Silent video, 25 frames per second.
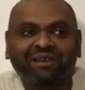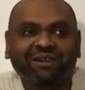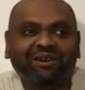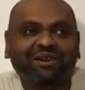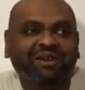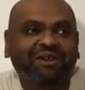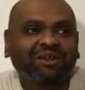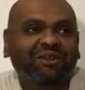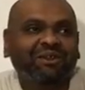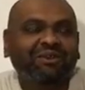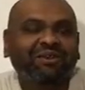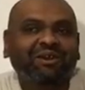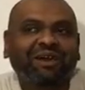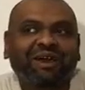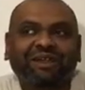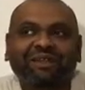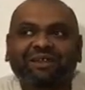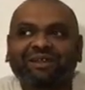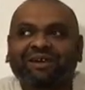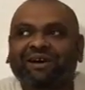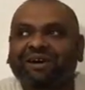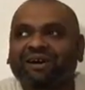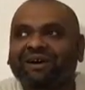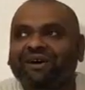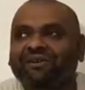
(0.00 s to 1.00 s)
gotta look at
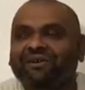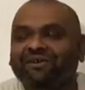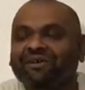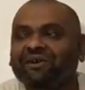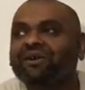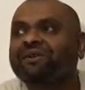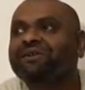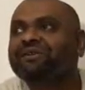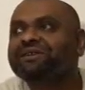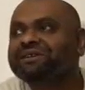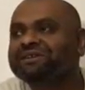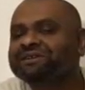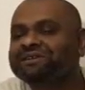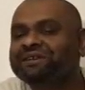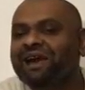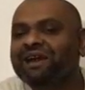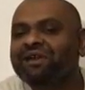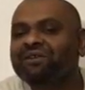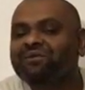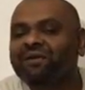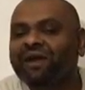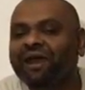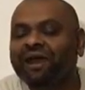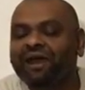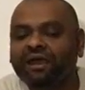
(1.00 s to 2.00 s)
on the side
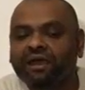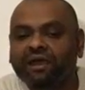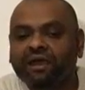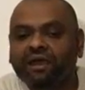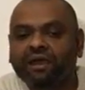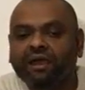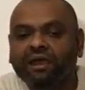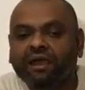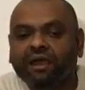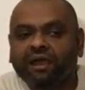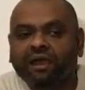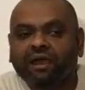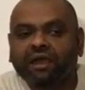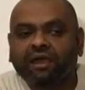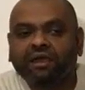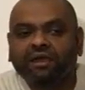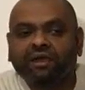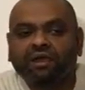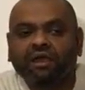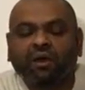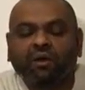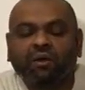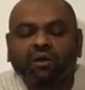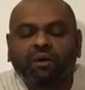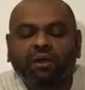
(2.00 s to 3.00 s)
where,
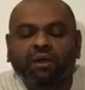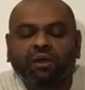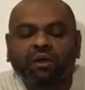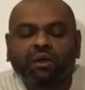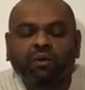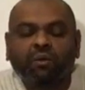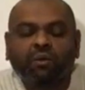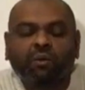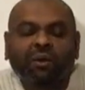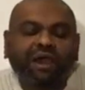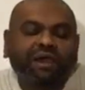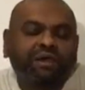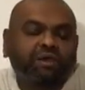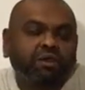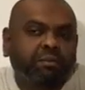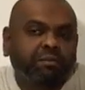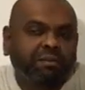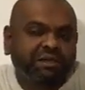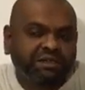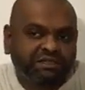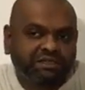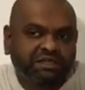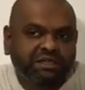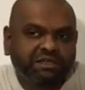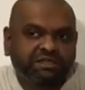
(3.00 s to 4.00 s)
where your
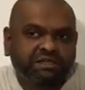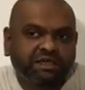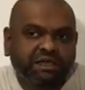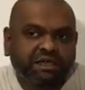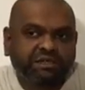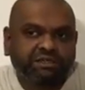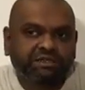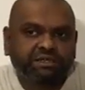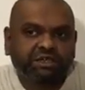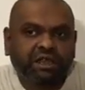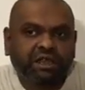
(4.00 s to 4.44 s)
business is,